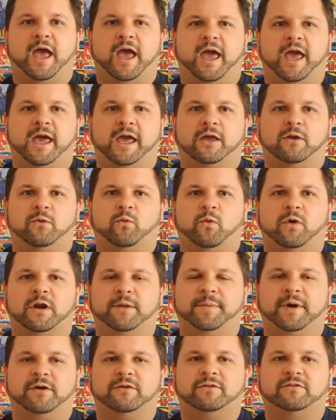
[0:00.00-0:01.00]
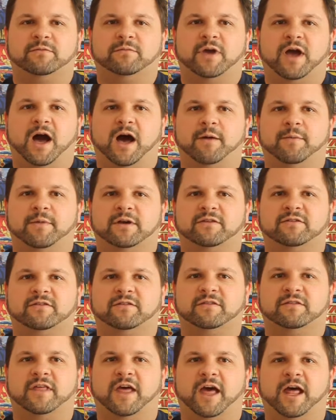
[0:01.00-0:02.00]
And what about some comics
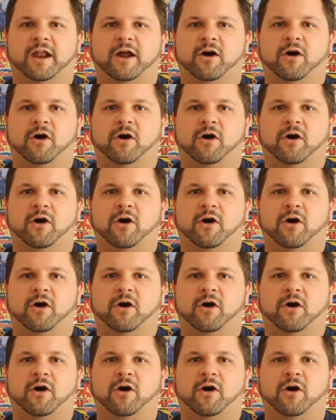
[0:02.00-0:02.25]
that